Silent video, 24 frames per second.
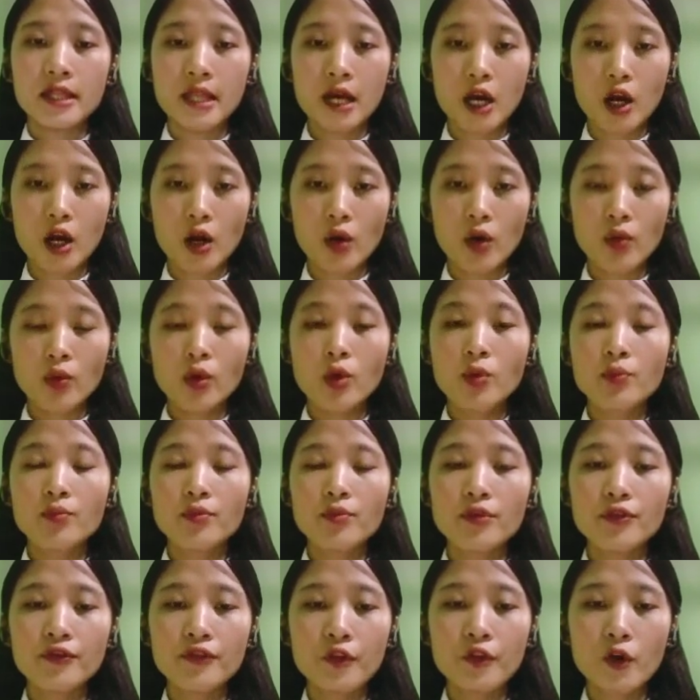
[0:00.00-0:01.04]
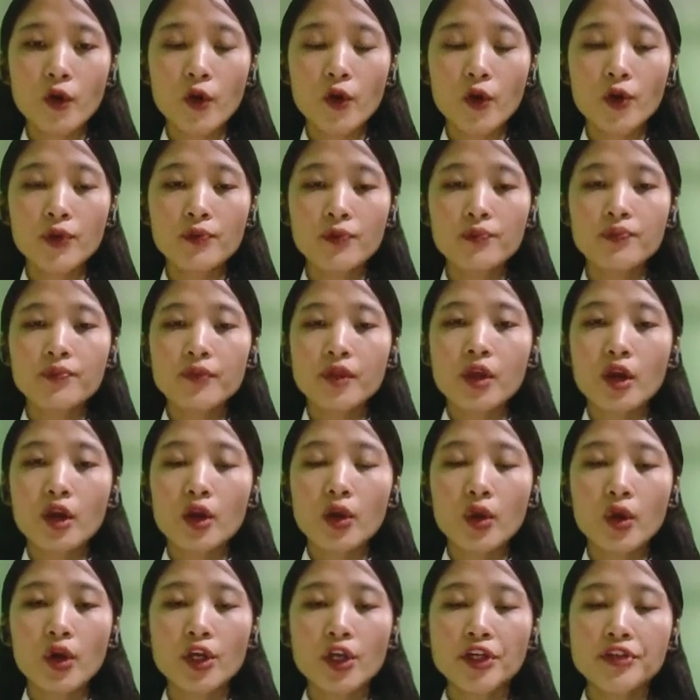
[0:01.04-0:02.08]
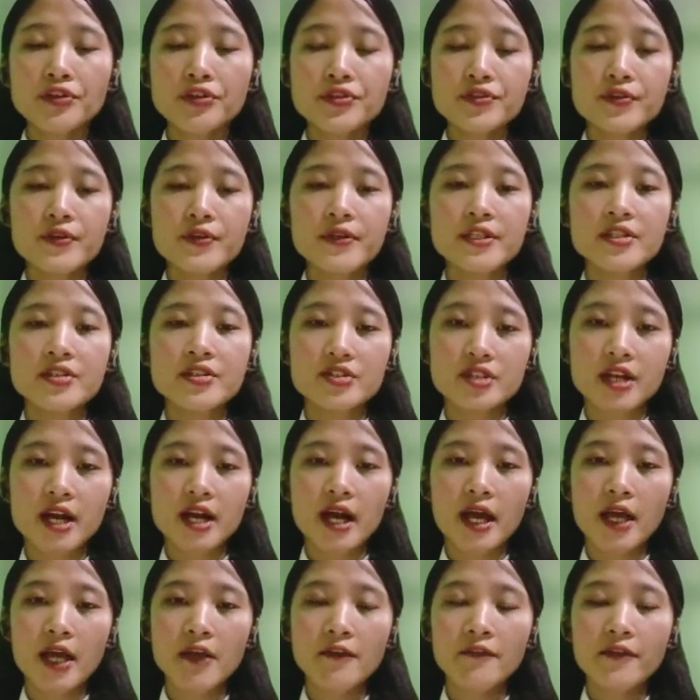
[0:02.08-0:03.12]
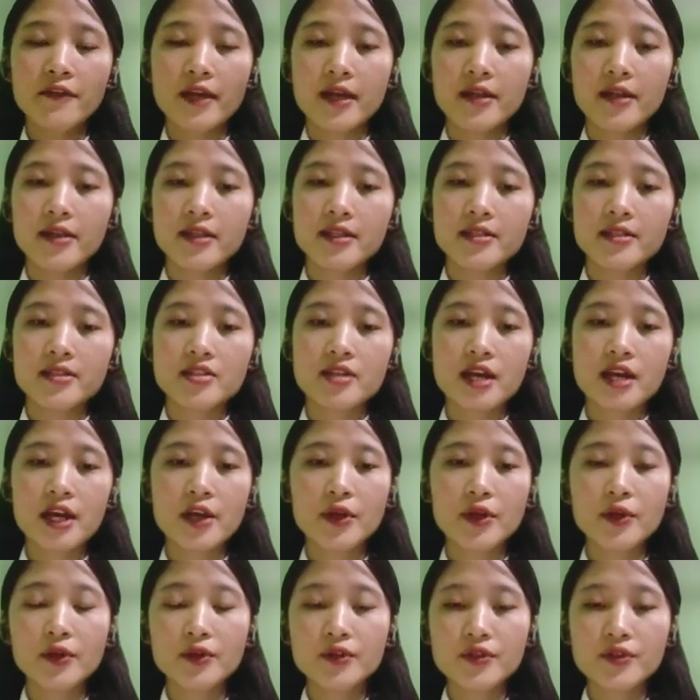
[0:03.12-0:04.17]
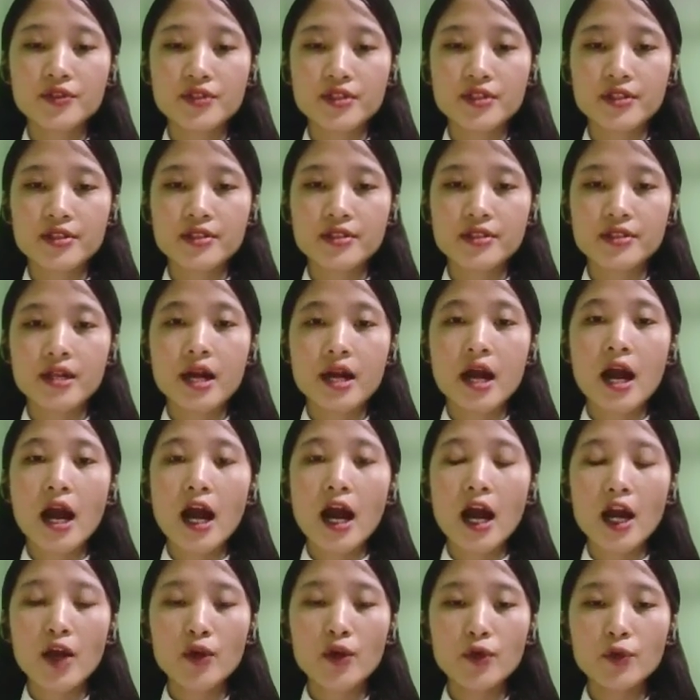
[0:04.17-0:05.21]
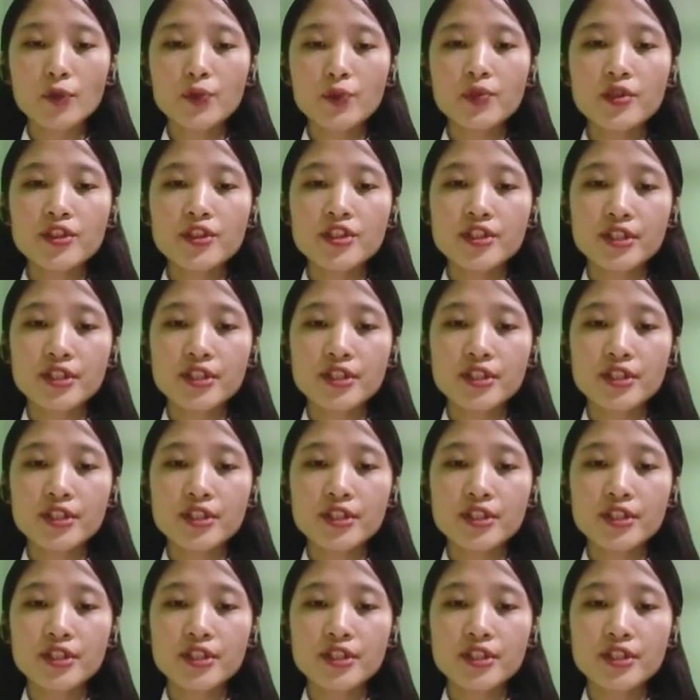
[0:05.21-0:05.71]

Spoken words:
Now, before going to its type and its diagnosis, I will be